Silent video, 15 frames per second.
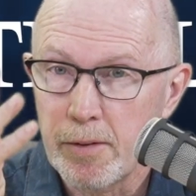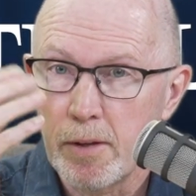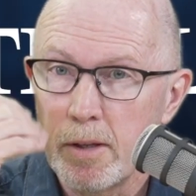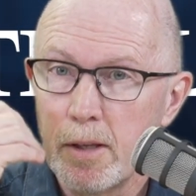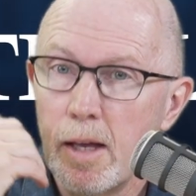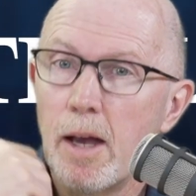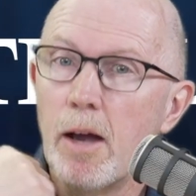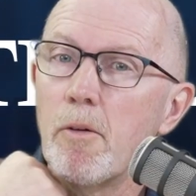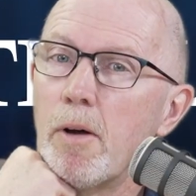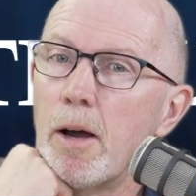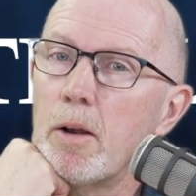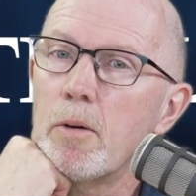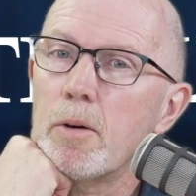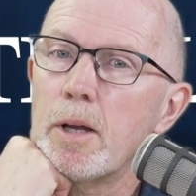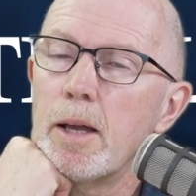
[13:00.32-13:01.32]
Yeah,
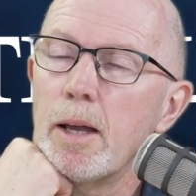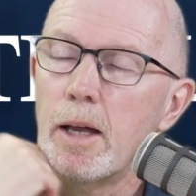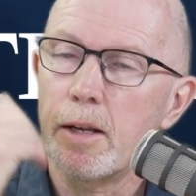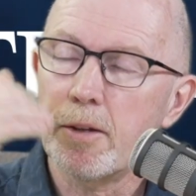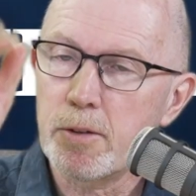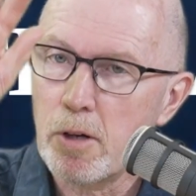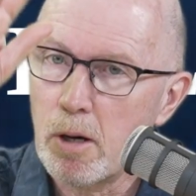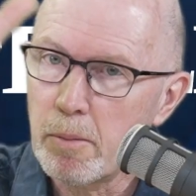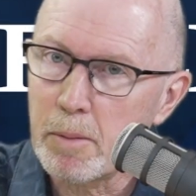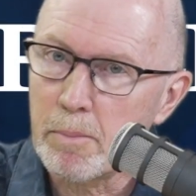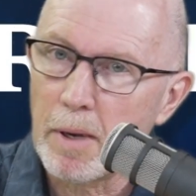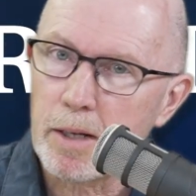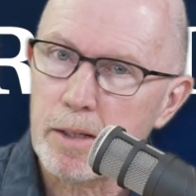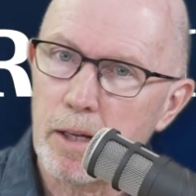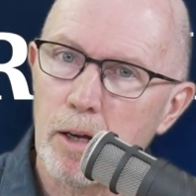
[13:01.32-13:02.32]
right, okay. And it's coming
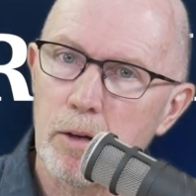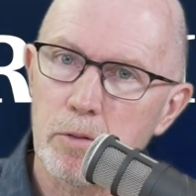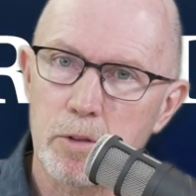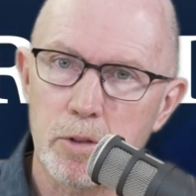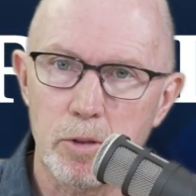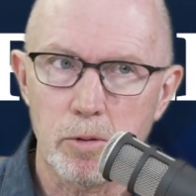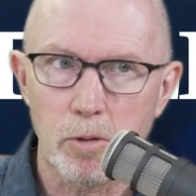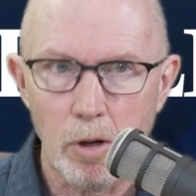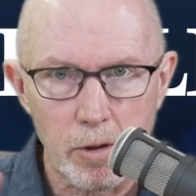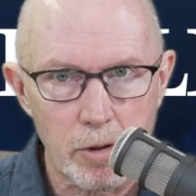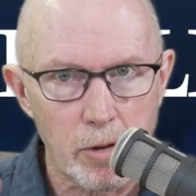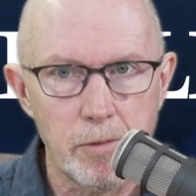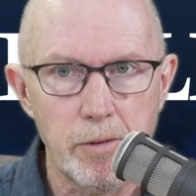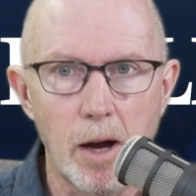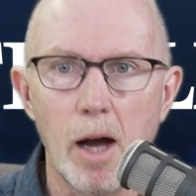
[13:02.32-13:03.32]
back down to
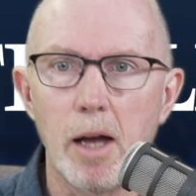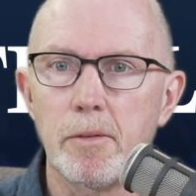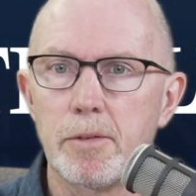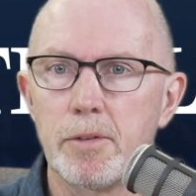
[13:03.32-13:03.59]
under 5,